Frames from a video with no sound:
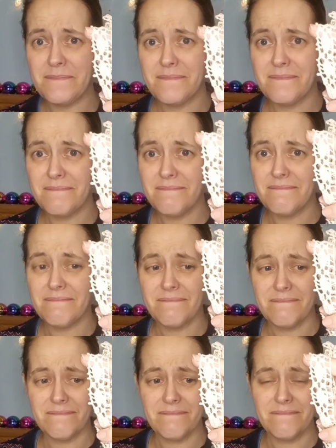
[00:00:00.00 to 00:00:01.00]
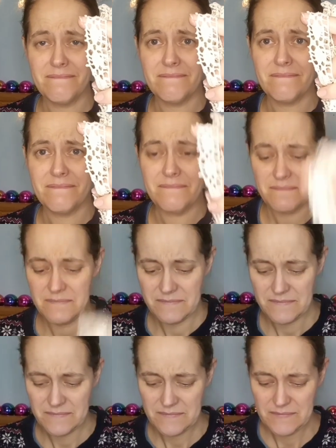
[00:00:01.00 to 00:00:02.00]

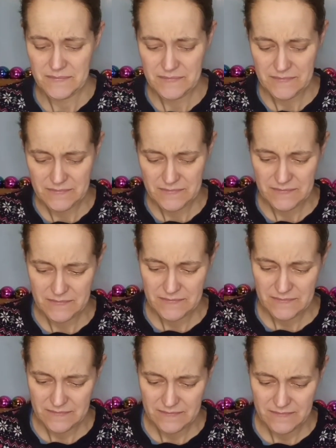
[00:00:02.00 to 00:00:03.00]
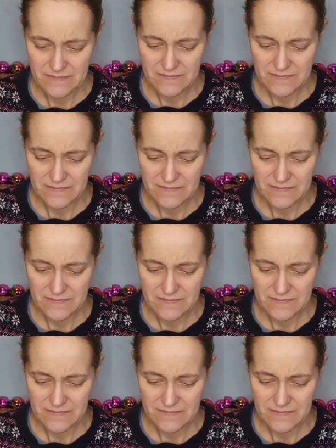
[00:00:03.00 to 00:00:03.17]
[no speech]